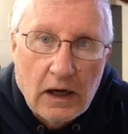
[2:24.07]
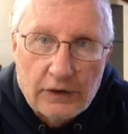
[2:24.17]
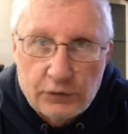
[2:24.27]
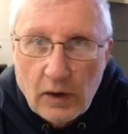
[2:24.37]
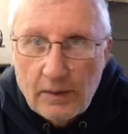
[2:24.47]

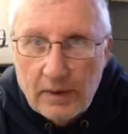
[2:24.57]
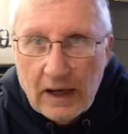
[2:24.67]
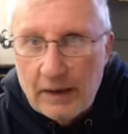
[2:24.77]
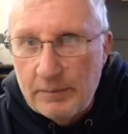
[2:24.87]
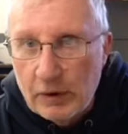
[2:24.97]
So
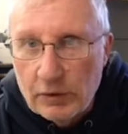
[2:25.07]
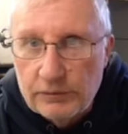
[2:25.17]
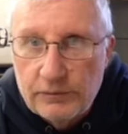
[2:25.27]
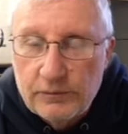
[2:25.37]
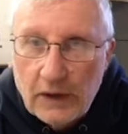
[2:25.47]
I
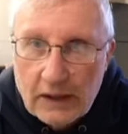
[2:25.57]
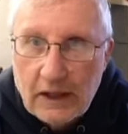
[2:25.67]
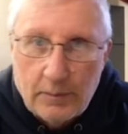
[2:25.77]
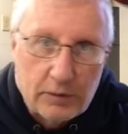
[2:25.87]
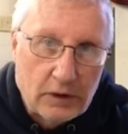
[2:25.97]
build a
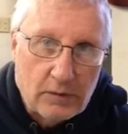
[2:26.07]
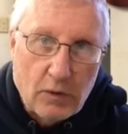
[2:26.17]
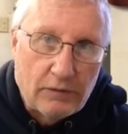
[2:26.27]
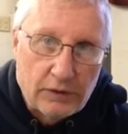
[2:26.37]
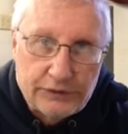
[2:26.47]
couple and come
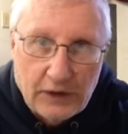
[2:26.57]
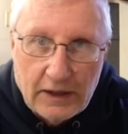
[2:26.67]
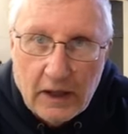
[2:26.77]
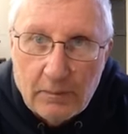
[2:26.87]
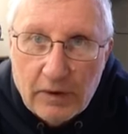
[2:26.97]
over and sit
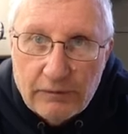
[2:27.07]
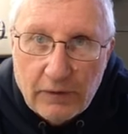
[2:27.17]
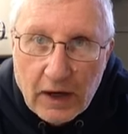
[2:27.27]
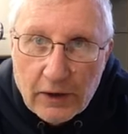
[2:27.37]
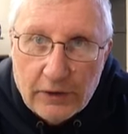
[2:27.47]
down by the
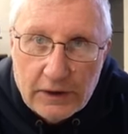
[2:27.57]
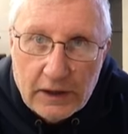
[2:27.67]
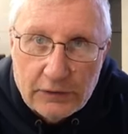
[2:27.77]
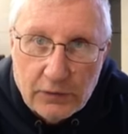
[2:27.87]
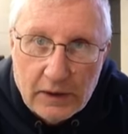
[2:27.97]
fire and
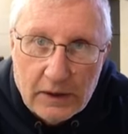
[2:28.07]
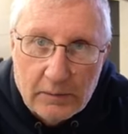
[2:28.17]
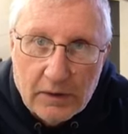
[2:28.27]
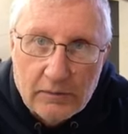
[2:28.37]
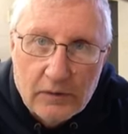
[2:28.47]
daydream
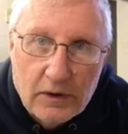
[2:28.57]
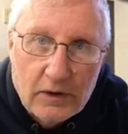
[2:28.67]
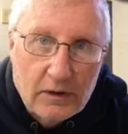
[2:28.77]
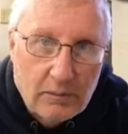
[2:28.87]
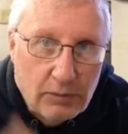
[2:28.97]
and
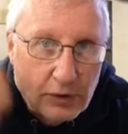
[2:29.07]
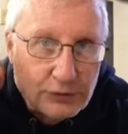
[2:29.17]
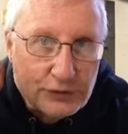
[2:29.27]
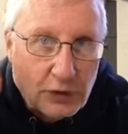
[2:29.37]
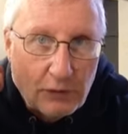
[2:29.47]
build
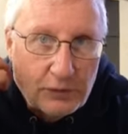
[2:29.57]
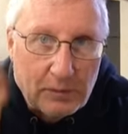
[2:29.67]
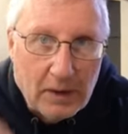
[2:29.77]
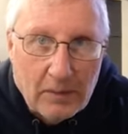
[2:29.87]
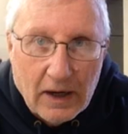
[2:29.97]
stoves in
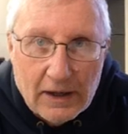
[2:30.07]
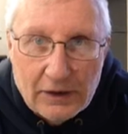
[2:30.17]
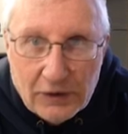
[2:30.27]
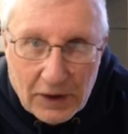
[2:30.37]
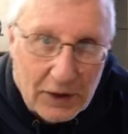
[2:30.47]
my mind,
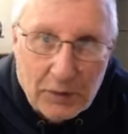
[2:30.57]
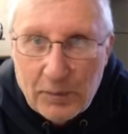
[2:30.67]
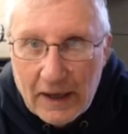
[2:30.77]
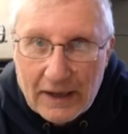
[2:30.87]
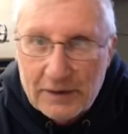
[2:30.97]
and then I go
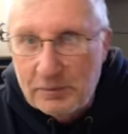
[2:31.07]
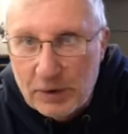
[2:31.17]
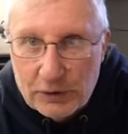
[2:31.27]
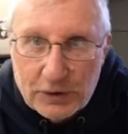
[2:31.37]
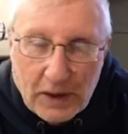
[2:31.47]
back and
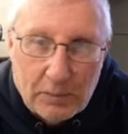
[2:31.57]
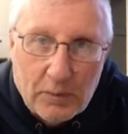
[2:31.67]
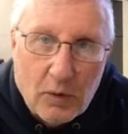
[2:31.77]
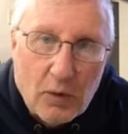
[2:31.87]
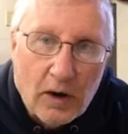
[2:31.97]
build a couple
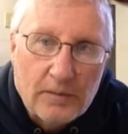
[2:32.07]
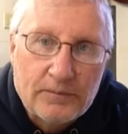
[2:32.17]
more.